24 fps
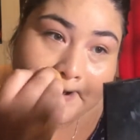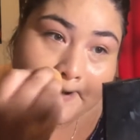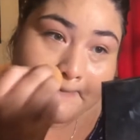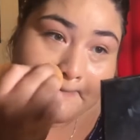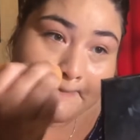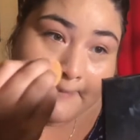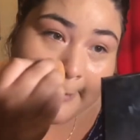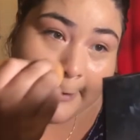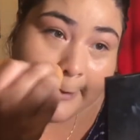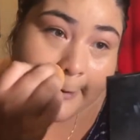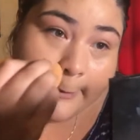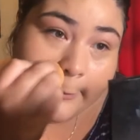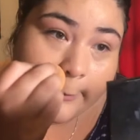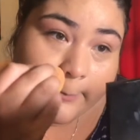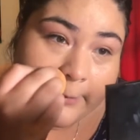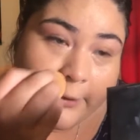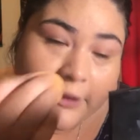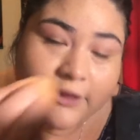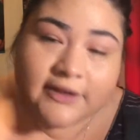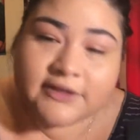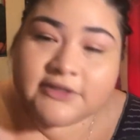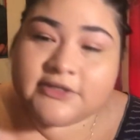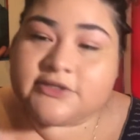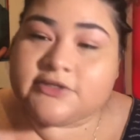What I normally
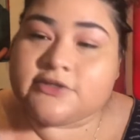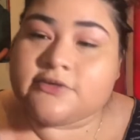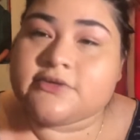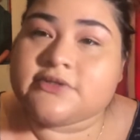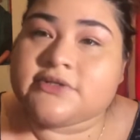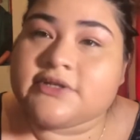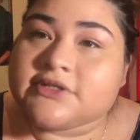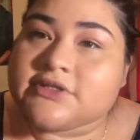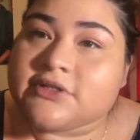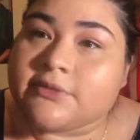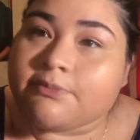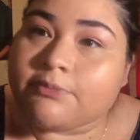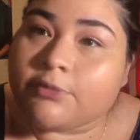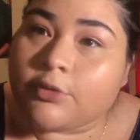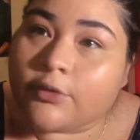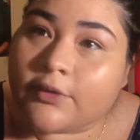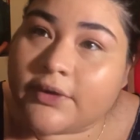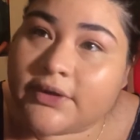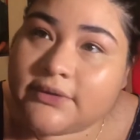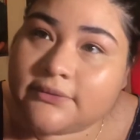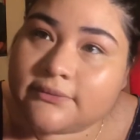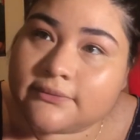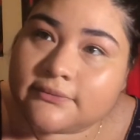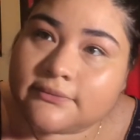like to do is get the
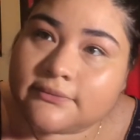point